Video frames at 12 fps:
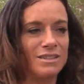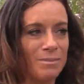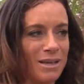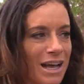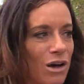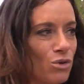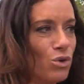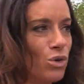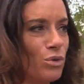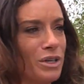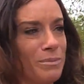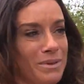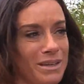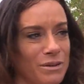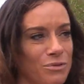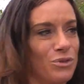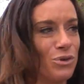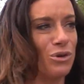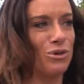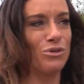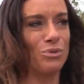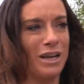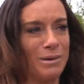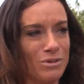I'm like, how cool would it be if
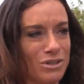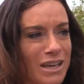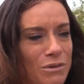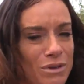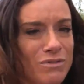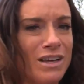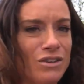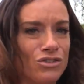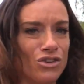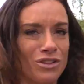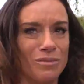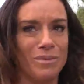girls were able to get revenge on the